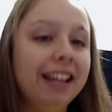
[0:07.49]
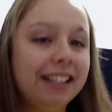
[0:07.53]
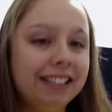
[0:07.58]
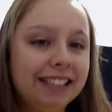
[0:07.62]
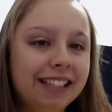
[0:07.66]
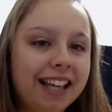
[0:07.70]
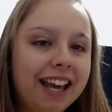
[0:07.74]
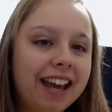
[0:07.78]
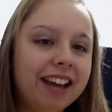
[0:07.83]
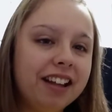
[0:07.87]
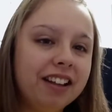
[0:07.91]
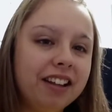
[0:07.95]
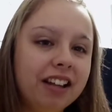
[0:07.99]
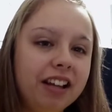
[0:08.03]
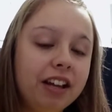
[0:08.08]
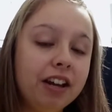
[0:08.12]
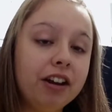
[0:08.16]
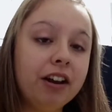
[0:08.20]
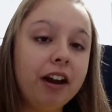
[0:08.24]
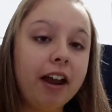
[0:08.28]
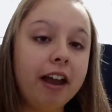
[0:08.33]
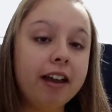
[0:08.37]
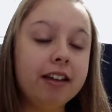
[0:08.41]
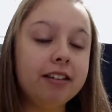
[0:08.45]
it's Kayla
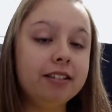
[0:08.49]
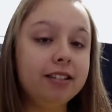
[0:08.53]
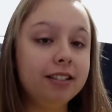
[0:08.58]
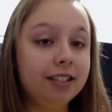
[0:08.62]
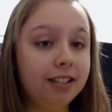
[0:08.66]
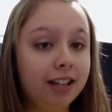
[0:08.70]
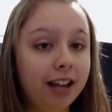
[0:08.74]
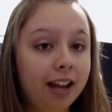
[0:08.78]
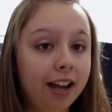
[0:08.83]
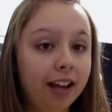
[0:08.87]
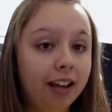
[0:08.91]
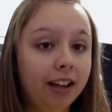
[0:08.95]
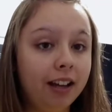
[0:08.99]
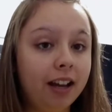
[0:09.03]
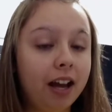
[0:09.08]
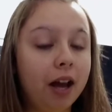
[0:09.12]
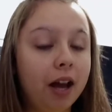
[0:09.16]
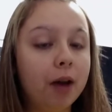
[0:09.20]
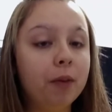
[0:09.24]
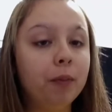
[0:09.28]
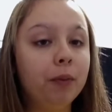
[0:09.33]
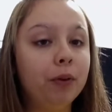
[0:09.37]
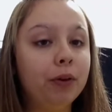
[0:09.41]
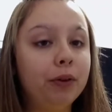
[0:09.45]
here, and today
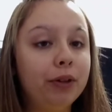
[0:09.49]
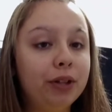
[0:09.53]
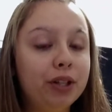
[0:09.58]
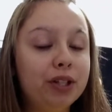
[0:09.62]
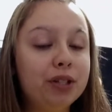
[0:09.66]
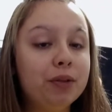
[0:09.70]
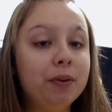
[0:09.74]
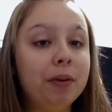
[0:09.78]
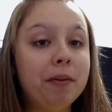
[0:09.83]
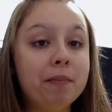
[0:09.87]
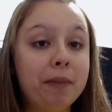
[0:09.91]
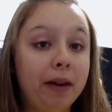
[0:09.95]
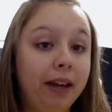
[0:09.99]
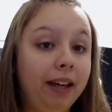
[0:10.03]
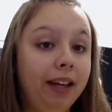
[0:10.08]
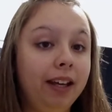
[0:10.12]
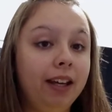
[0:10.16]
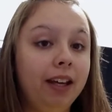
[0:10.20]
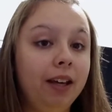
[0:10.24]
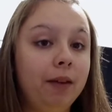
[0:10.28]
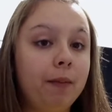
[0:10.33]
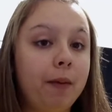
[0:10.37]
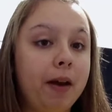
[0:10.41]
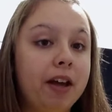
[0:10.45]
I'm going to be
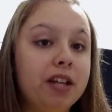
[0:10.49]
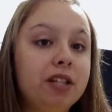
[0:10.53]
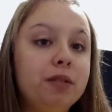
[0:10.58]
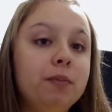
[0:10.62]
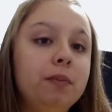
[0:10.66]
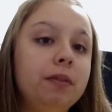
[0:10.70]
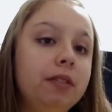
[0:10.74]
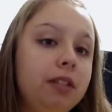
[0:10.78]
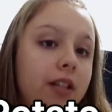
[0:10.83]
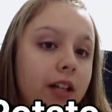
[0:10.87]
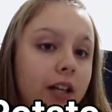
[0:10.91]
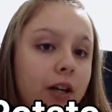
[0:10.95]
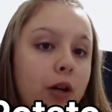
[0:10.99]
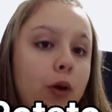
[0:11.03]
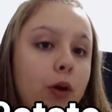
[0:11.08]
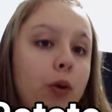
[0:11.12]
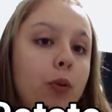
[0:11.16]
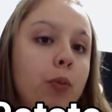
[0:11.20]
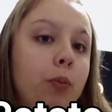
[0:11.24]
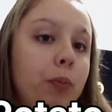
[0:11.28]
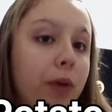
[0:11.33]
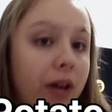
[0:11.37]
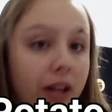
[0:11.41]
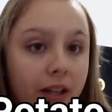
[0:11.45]
making mashed
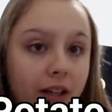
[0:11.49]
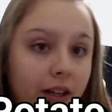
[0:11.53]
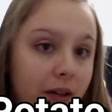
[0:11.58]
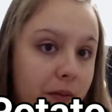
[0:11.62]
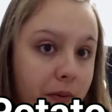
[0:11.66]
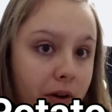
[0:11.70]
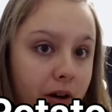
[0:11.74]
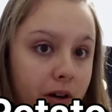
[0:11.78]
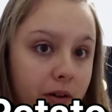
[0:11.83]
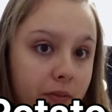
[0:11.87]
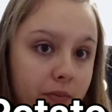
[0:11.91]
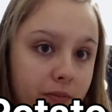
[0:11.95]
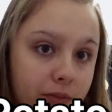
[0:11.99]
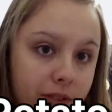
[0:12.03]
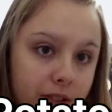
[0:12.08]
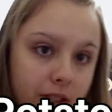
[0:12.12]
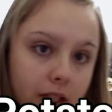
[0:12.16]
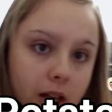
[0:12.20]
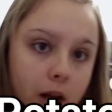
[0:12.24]
potato baking bombs.